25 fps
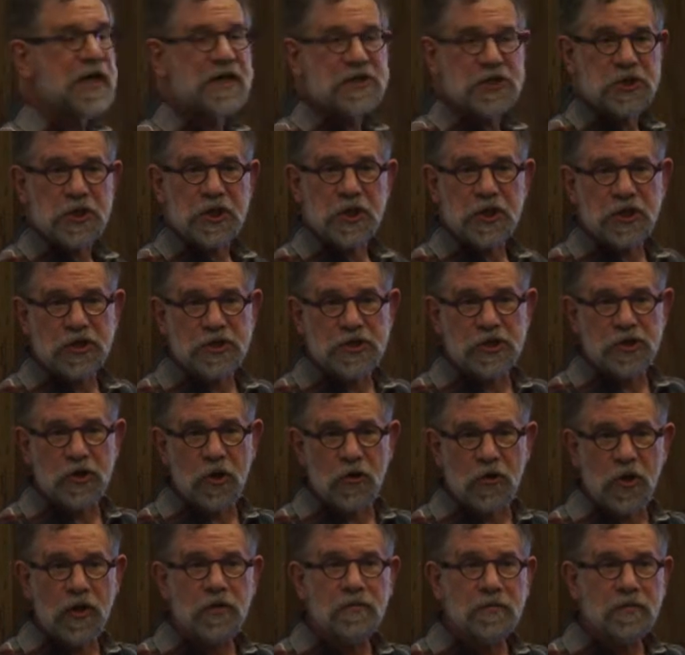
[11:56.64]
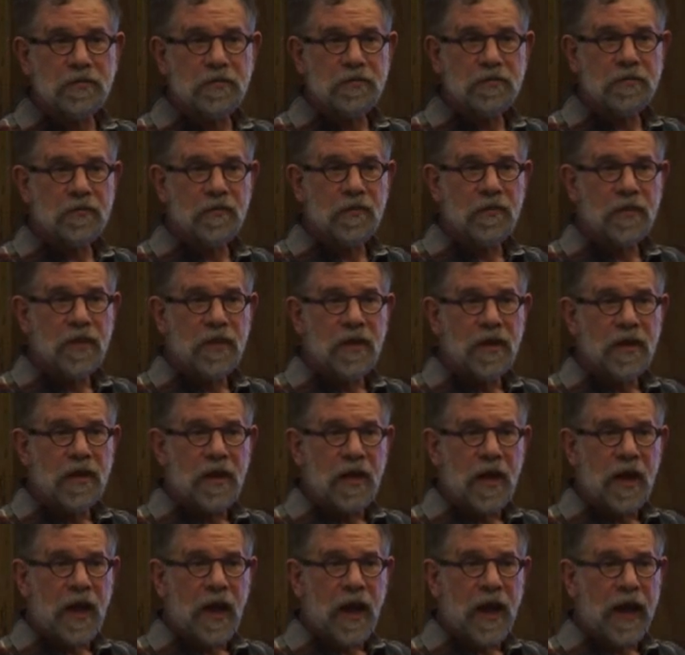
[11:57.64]
testing is the donut.
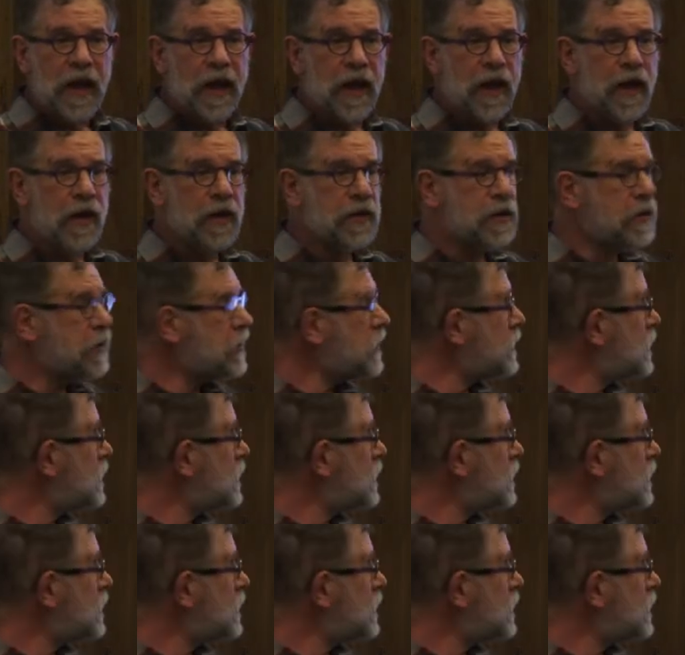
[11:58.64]
And